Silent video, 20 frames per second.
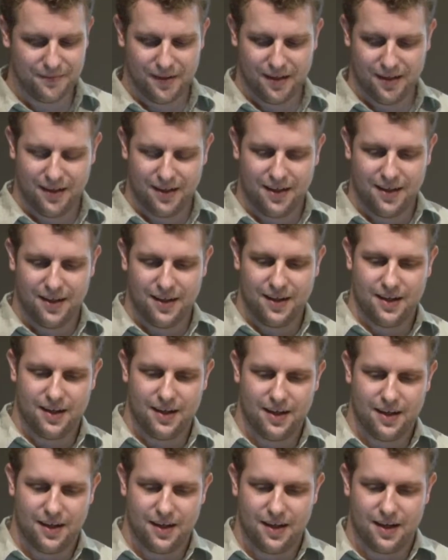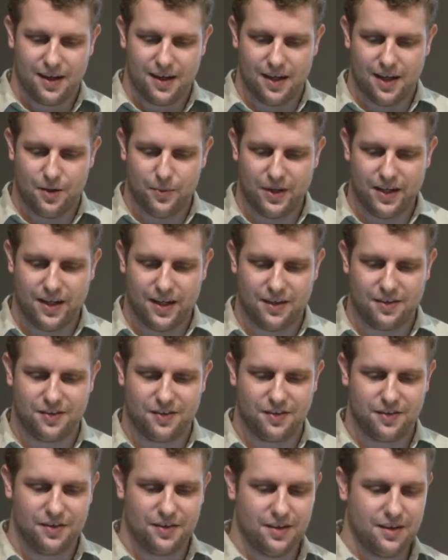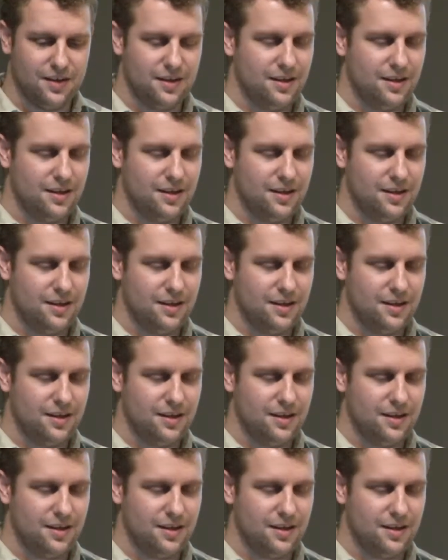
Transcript: And then we get